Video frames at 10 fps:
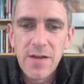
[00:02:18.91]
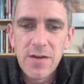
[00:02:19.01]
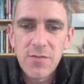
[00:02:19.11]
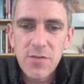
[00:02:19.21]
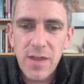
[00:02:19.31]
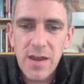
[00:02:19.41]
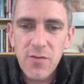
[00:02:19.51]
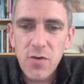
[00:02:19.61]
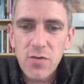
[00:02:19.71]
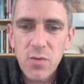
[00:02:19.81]
for they have
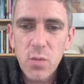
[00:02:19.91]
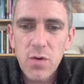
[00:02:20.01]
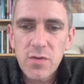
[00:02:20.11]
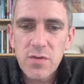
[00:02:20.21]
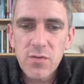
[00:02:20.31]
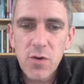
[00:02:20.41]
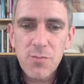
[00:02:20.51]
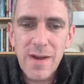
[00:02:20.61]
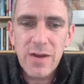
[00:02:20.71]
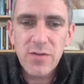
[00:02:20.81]
heard the words of your
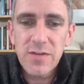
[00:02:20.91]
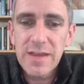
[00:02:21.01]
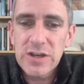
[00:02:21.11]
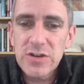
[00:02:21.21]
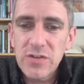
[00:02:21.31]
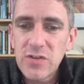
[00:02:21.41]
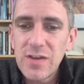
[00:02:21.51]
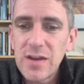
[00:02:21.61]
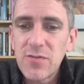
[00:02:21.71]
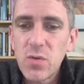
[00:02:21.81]
mouth, and they shall
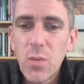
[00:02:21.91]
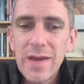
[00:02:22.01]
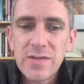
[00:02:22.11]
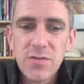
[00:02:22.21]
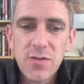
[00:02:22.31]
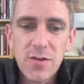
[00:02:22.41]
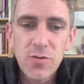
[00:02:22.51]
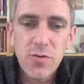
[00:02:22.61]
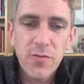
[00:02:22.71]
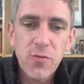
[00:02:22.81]
sing of the ways of the
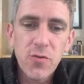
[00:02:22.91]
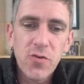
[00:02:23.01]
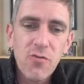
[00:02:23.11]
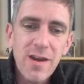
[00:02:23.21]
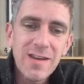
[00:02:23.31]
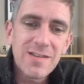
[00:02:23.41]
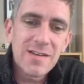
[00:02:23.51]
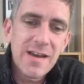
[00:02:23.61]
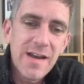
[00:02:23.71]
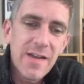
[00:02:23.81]
Lord, for
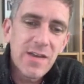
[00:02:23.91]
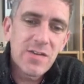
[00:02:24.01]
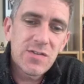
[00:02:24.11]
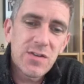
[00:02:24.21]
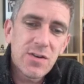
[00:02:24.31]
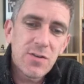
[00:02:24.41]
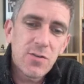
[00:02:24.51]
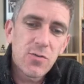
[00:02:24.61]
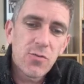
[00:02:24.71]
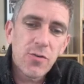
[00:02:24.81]
great is the
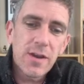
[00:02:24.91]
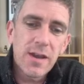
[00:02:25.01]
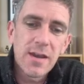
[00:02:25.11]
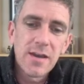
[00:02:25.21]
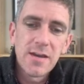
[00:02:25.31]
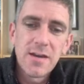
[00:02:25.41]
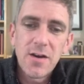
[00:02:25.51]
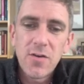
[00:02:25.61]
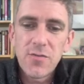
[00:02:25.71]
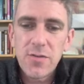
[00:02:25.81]
glory
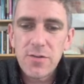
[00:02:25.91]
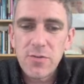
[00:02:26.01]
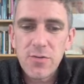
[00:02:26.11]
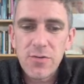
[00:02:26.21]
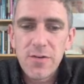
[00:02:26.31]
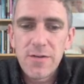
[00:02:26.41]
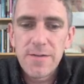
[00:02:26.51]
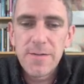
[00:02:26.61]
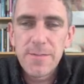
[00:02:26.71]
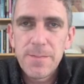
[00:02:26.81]
of the Lord.
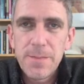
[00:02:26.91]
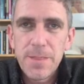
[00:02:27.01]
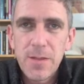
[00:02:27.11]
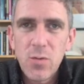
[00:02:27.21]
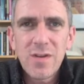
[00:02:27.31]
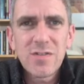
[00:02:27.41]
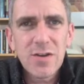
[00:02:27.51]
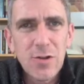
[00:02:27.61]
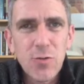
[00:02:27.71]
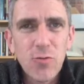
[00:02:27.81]
What is the
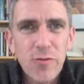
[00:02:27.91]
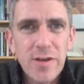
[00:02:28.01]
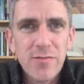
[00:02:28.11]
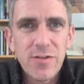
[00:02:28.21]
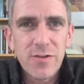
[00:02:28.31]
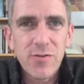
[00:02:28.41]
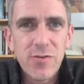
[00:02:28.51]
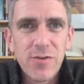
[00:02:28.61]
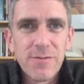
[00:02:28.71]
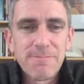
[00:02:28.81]
glory of the
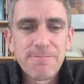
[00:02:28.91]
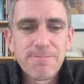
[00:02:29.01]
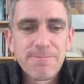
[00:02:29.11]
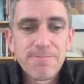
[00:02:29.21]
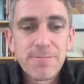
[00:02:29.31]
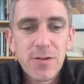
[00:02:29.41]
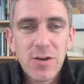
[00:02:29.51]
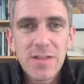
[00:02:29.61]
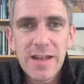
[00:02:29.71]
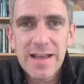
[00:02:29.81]
Lord?
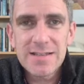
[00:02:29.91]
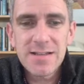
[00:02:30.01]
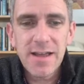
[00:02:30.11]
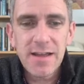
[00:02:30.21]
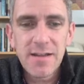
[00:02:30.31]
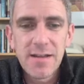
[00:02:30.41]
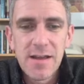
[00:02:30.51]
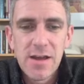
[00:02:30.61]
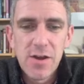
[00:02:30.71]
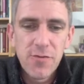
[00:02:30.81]
Look at the next line.
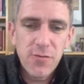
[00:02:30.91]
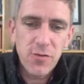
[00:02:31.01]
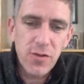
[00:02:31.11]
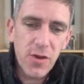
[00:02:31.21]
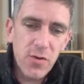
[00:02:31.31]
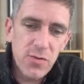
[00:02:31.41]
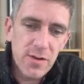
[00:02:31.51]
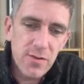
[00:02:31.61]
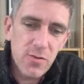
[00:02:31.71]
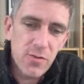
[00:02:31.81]
For though
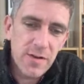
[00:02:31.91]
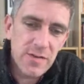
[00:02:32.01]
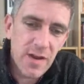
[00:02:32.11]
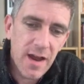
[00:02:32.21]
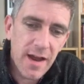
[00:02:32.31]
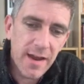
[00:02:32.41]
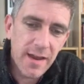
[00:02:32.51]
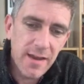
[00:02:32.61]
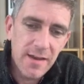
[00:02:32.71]
the Lord is high,